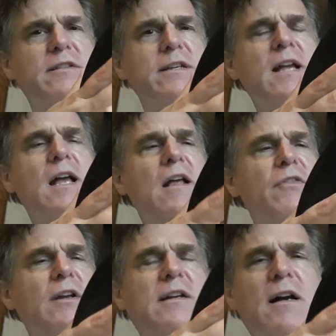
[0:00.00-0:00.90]
the,
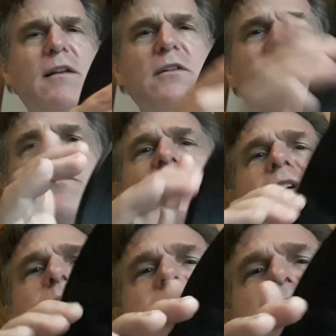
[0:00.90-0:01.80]
the color
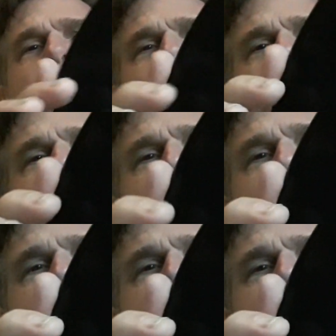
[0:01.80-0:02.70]
font, but they really didn't
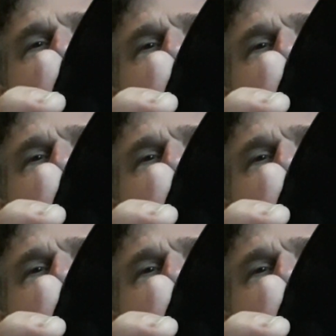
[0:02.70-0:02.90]
change the